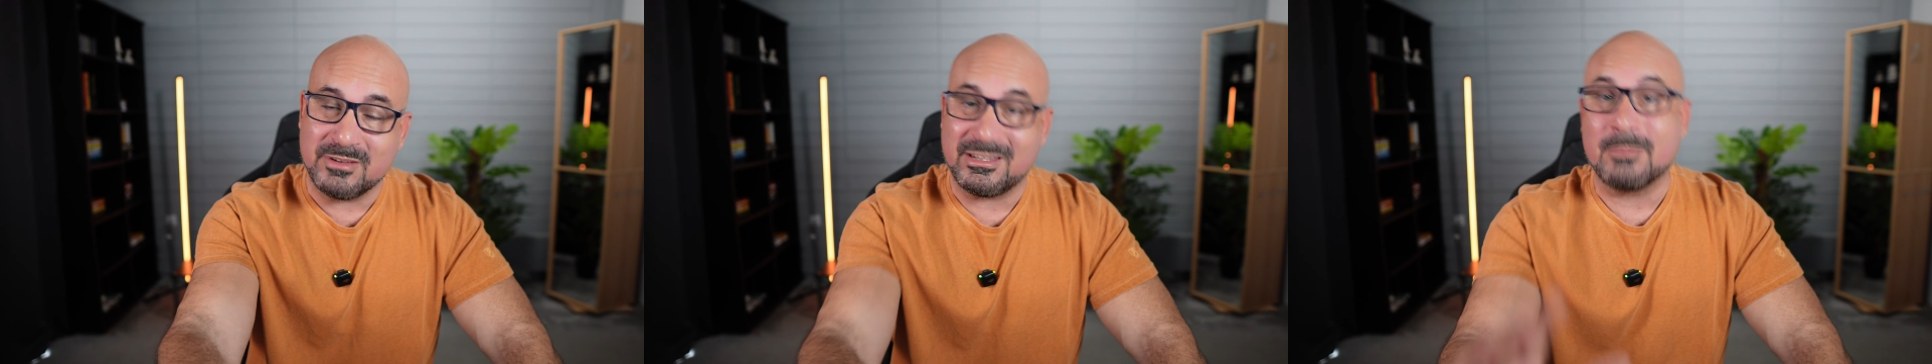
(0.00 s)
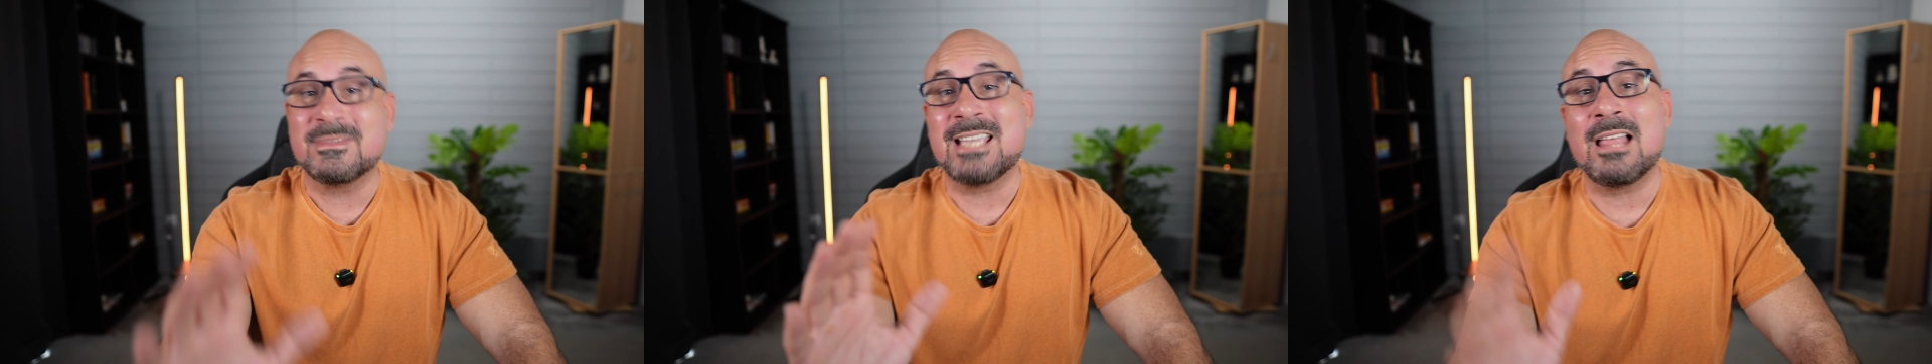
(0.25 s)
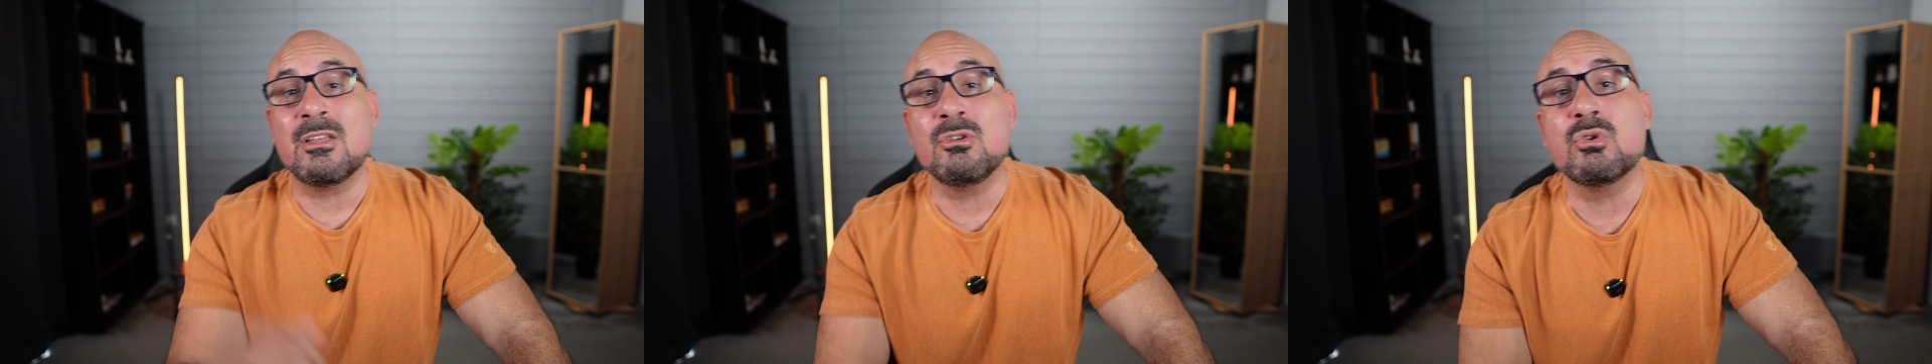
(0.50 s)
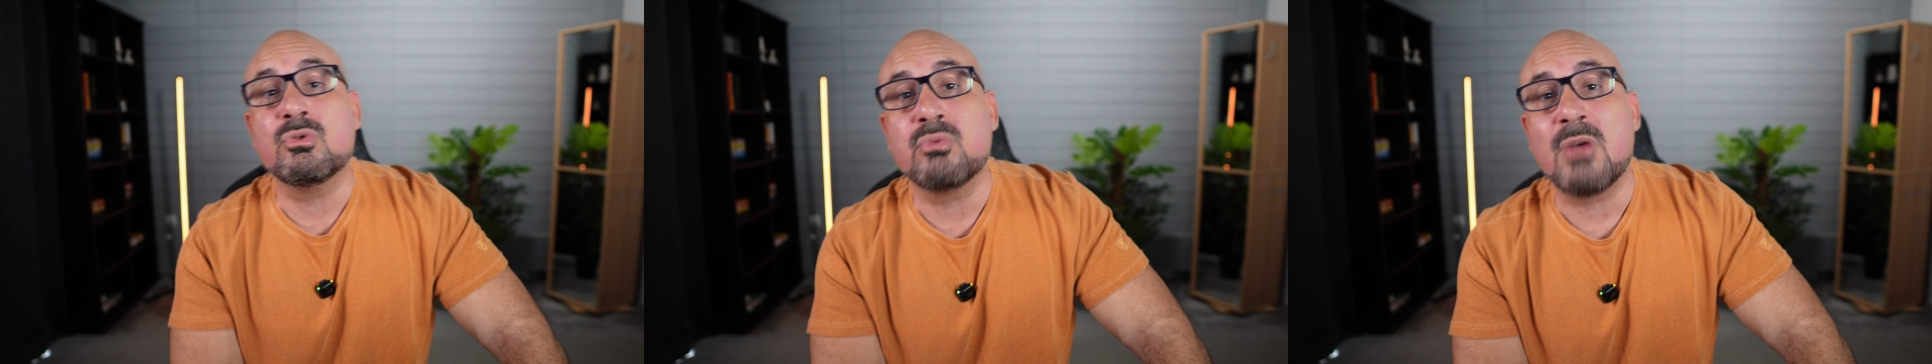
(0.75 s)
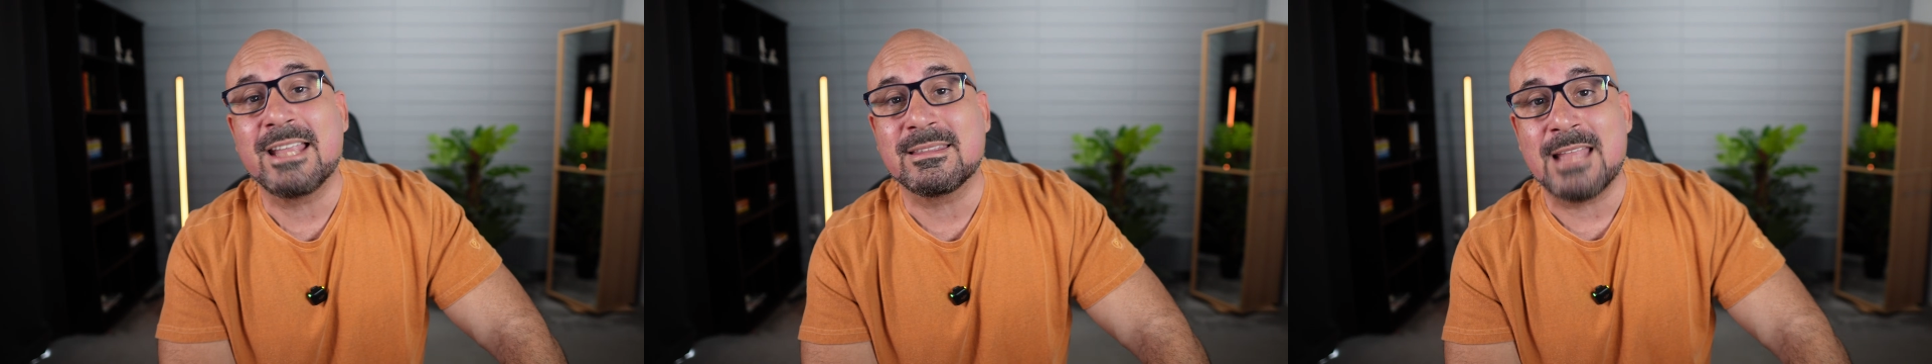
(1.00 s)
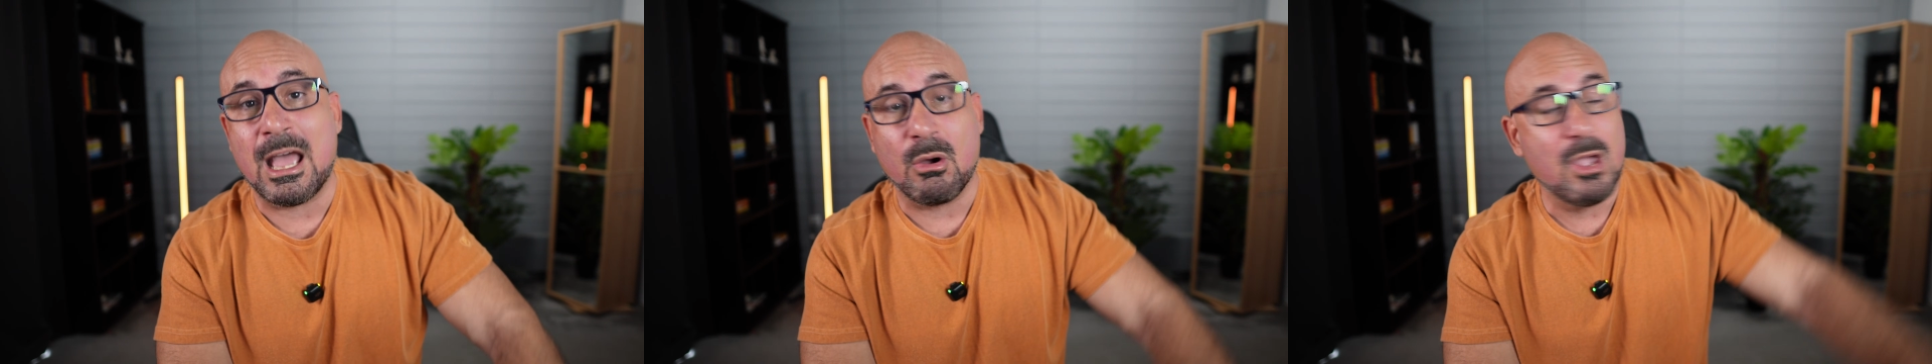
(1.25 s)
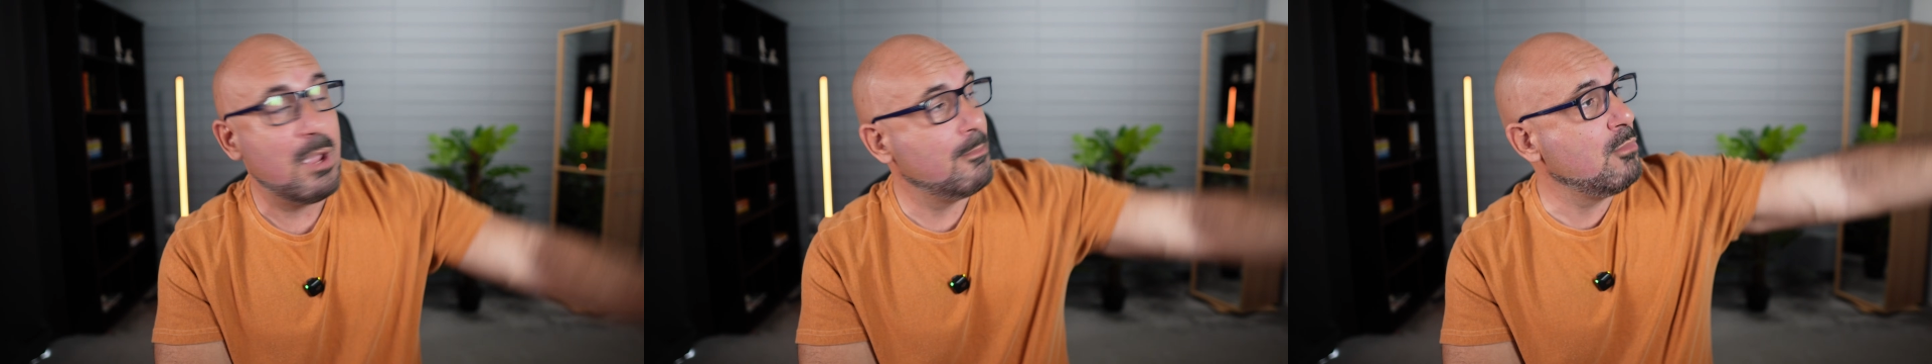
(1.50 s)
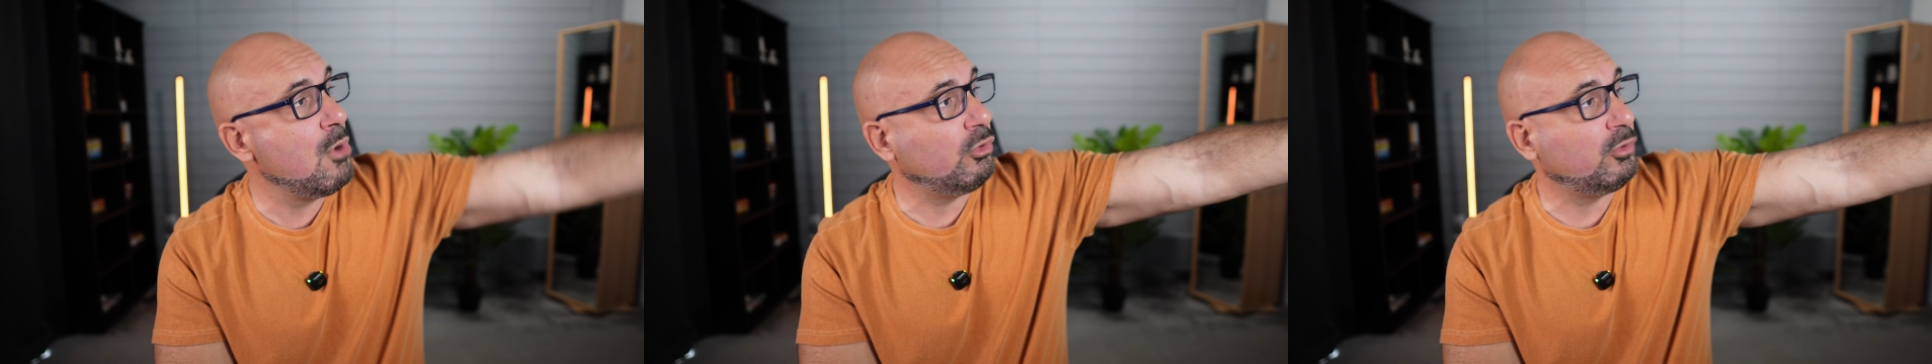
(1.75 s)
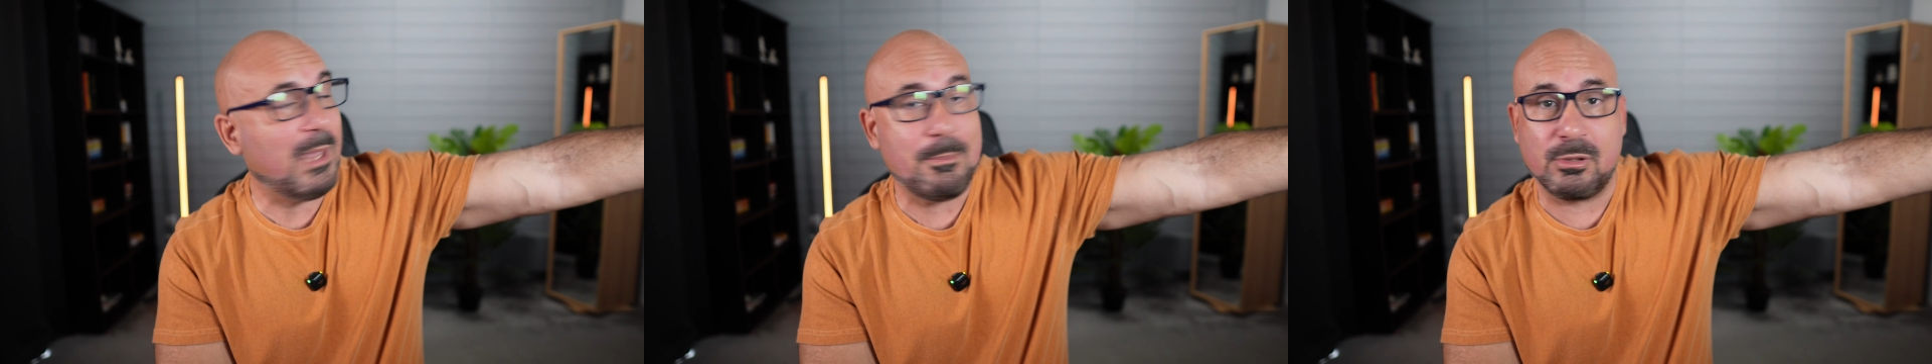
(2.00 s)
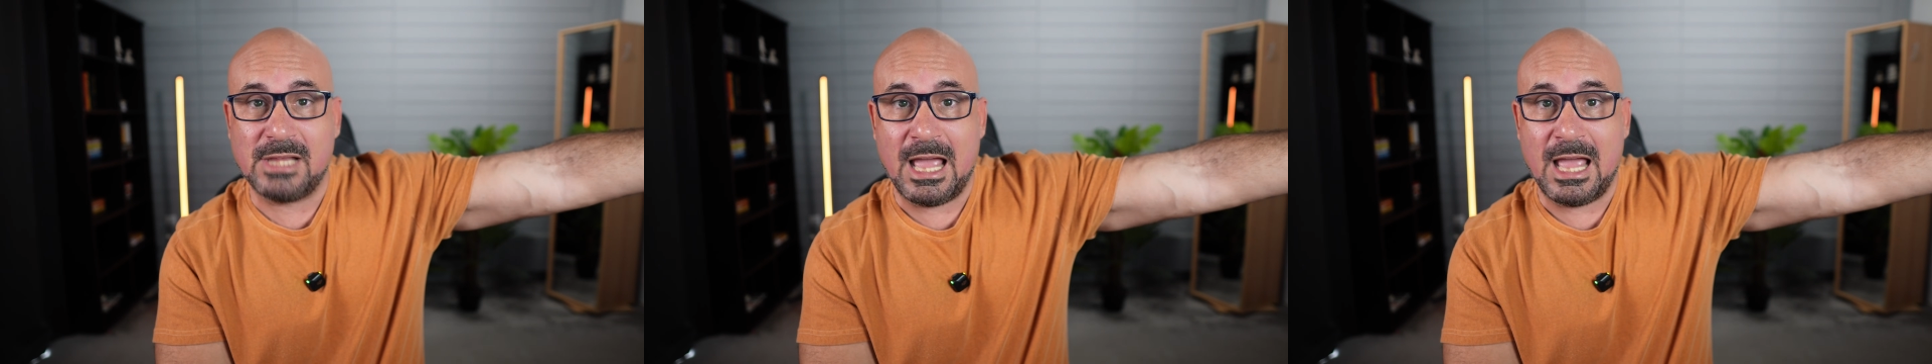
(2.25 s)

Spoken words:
And I'm telling you right now, most people